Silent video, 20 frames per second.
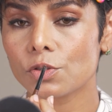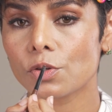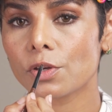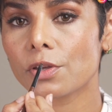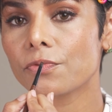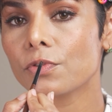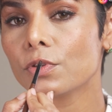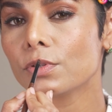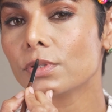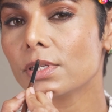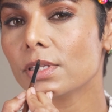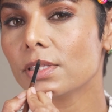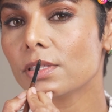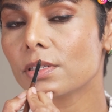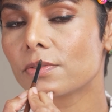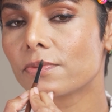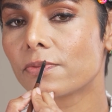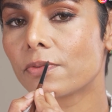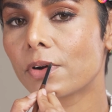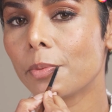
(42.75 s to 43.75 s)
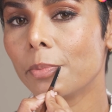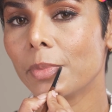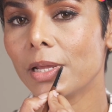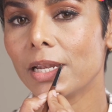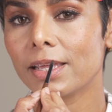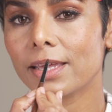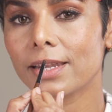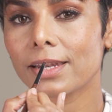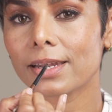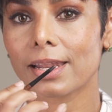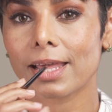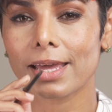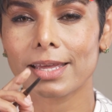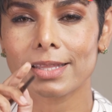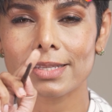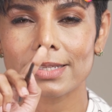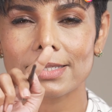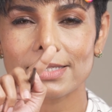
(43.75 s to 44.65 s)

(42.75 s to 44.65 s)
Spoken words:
So if you see this vermilion line,